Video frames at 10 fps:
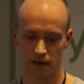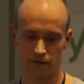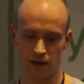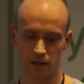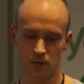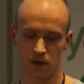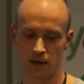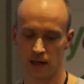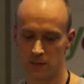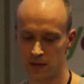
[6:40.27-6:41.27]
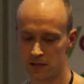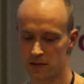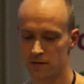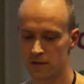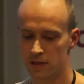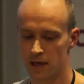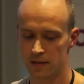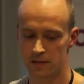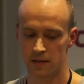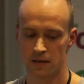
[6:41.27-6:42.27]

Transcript: affect one element of the site.